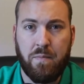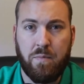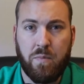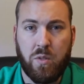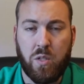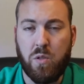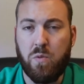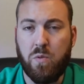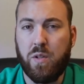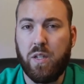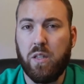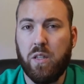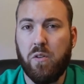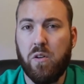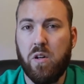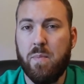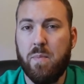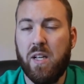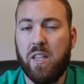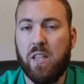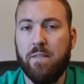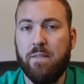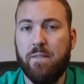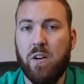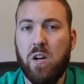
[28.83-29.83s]
so you can learn
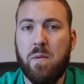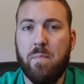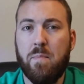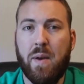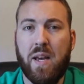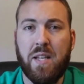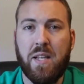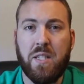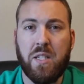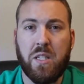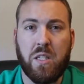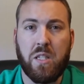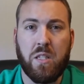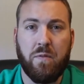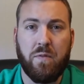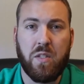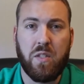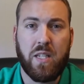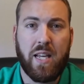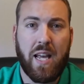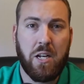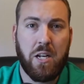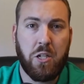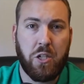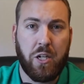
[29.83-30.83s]
about the very basics of
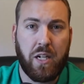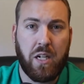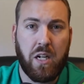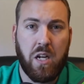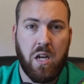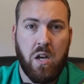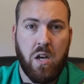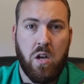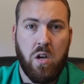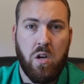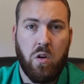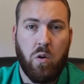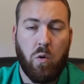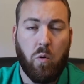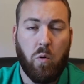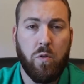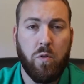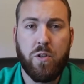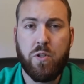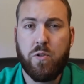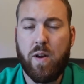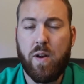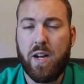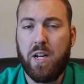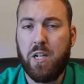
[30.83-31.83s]
sketching
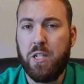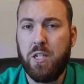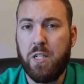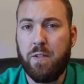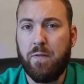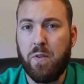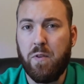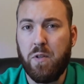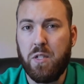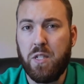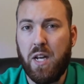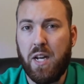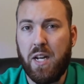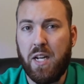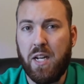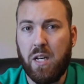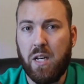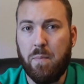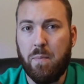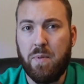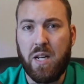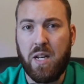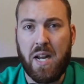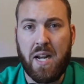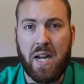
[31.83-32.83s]
or strategies for setting
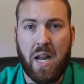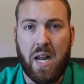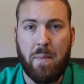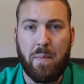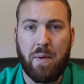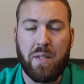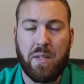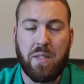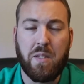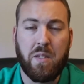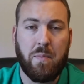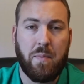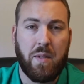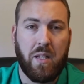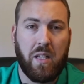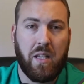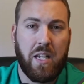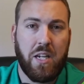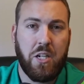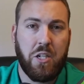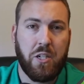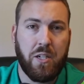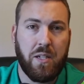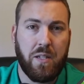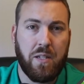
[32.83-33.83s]
up dynamic
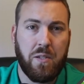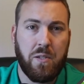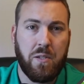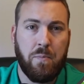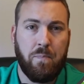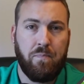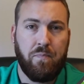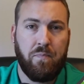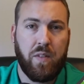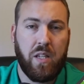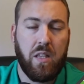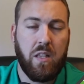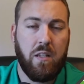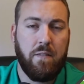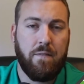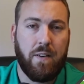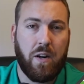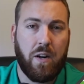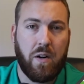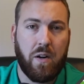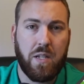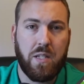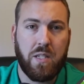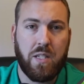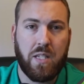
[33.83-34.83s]
simulations in the
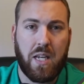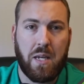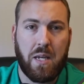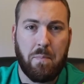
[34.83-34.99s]
very same